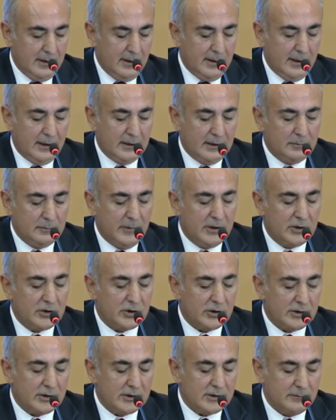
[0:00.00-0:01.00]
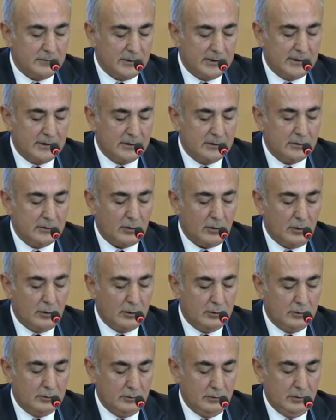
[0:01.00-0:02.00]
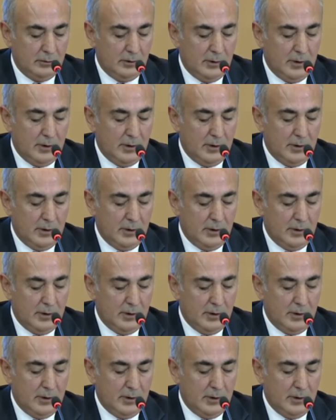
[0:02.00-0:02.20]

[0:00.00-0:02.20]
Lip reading: Health measures within all